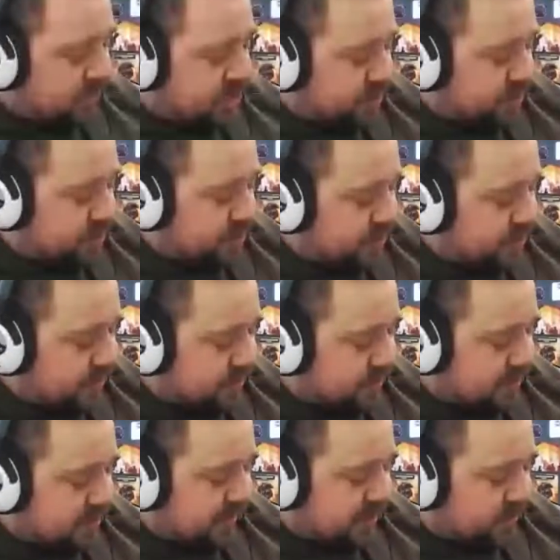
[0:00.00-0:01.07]
units with a special
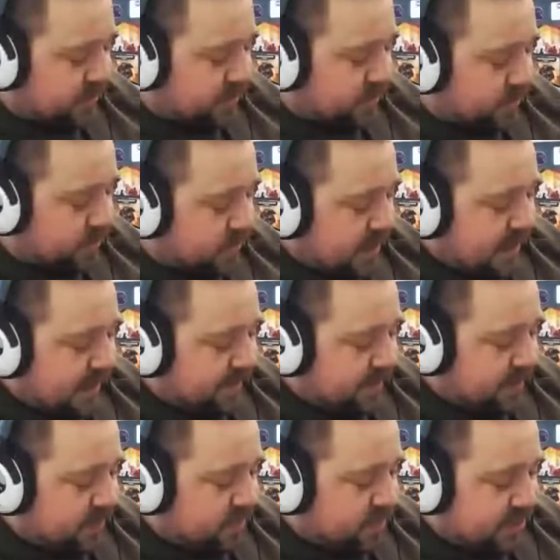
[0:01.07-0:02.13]
rule have the
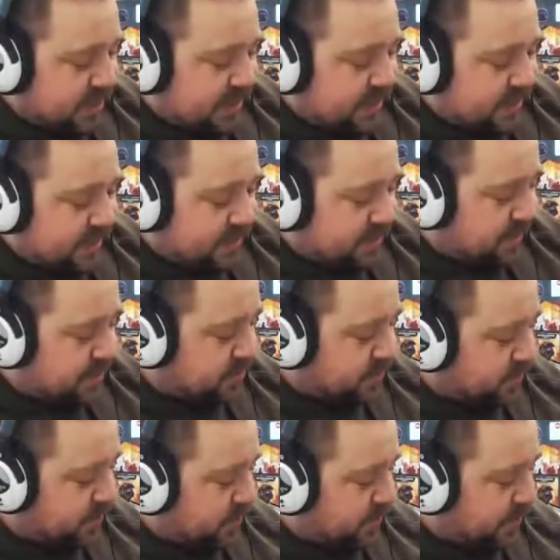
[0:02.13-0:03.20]
Crusader special rule,
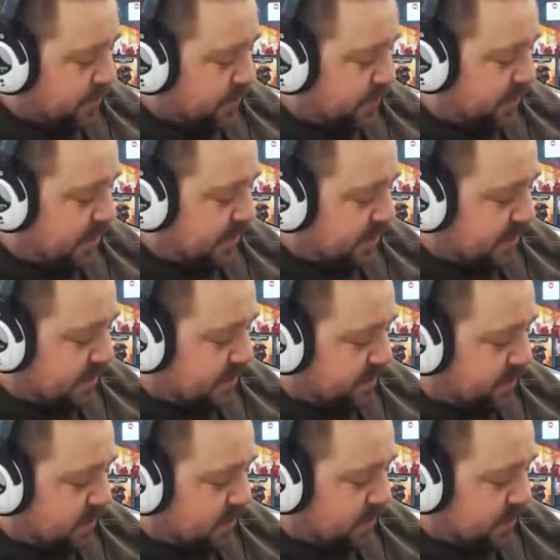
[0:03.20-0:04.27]
meaning they
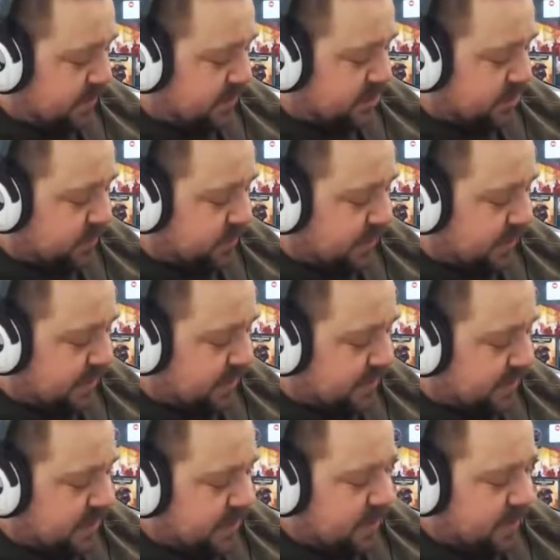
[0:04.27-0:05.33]
roll an additional dice
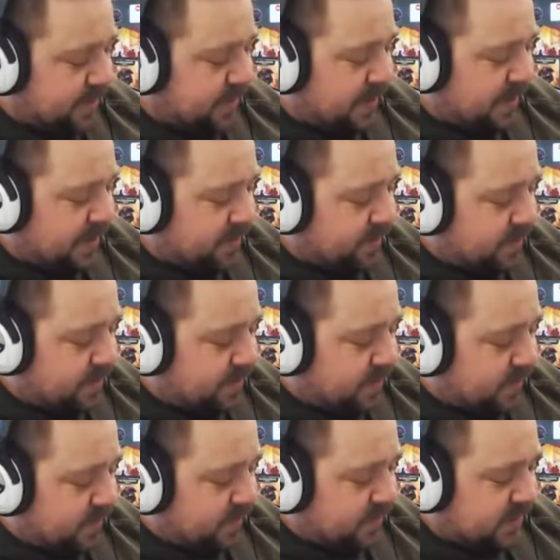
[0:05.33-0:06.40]
when making run
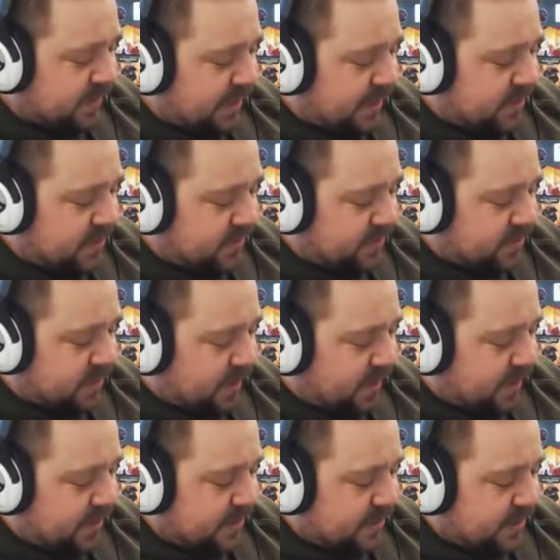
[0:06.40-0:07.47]
moves and use the
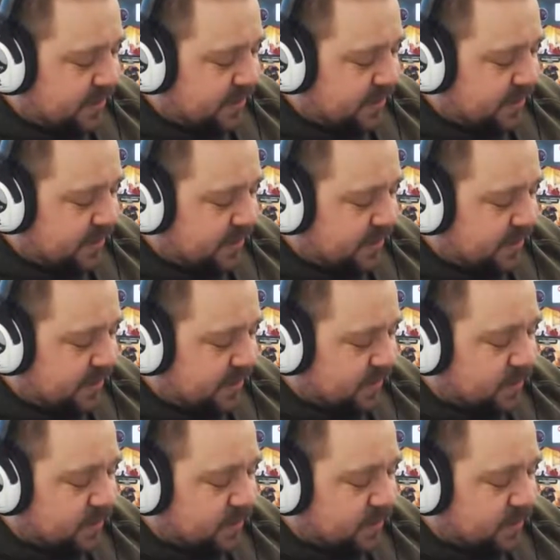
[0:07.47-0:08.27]
highest dice